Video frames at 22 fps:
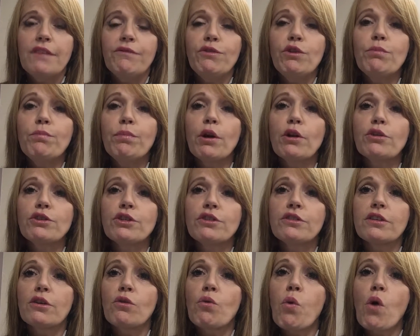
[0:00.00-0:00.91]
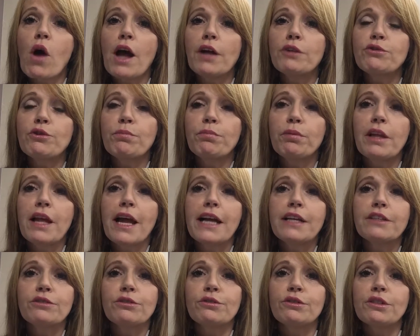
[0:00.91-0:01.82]
If you purchase a
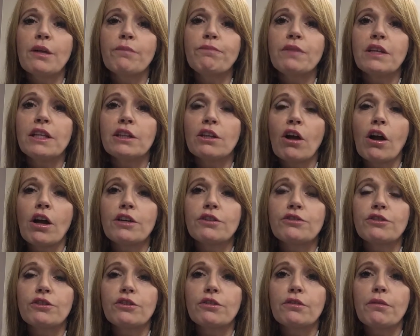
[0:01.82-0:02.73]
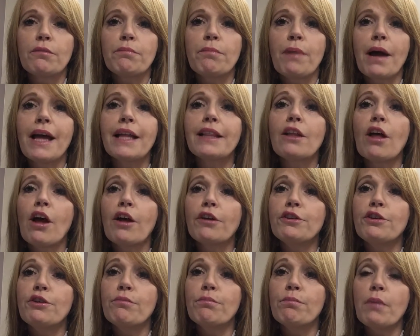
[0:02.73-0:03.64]
quadruplex or something larger, by
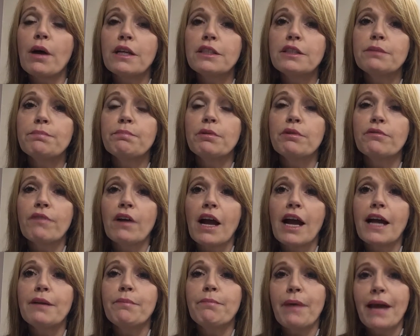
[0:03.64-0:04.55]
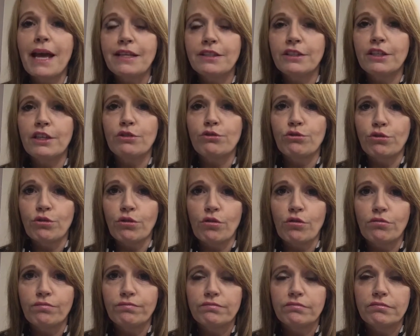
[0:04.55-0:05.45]
law you must provide pest
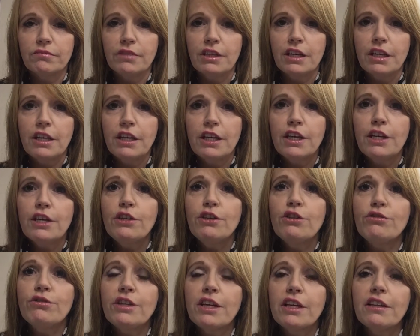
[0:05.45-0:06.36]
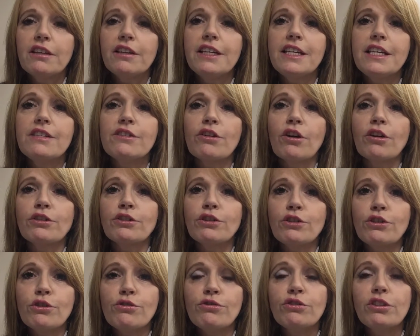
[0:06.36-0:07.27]
control. Utilities are
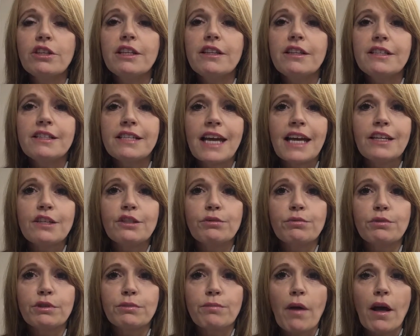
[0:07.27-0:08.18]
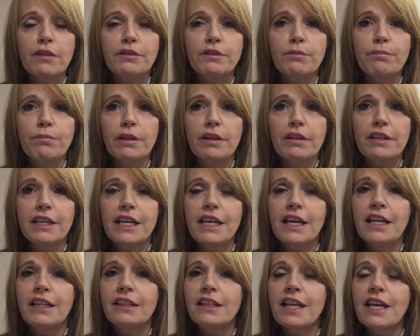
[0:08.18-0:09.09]
usually the tenant's
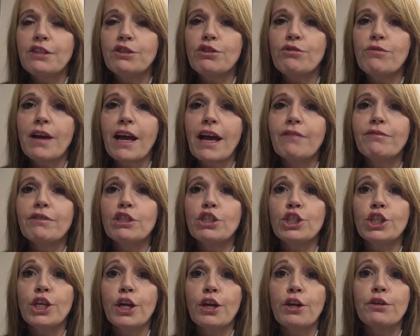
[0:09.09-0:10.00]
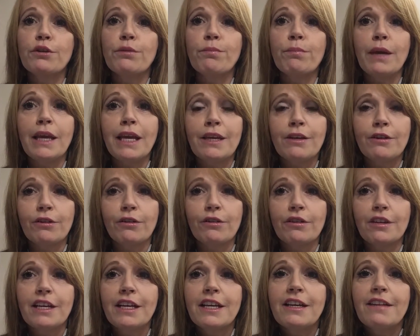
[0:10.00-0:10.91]
responsibility unless you have a shared
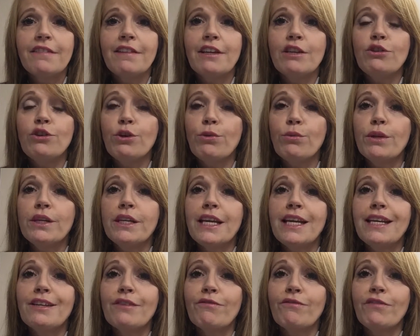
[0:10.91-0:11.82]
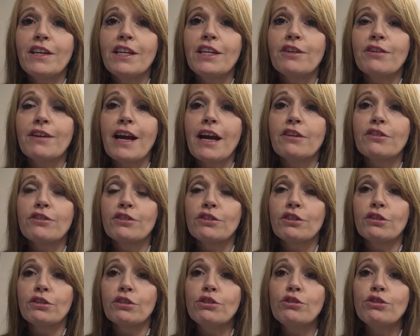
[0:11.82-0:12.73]
meter. Then you would need to figure out a
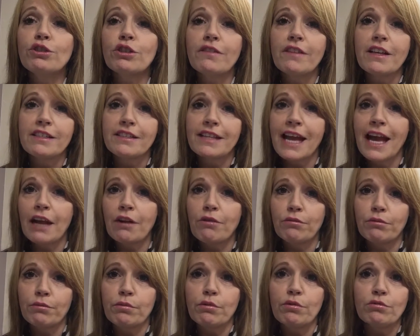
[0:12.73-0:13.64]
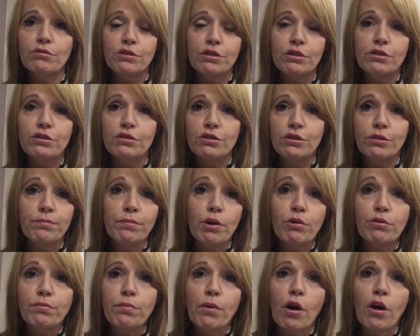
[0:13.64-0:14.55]
solution that's equitable to
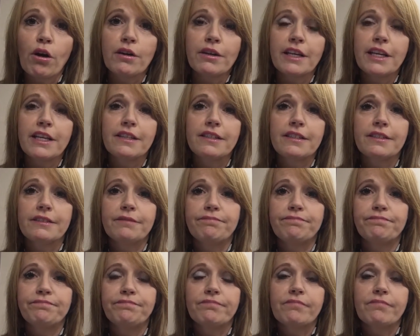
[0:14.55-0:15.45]
both parties.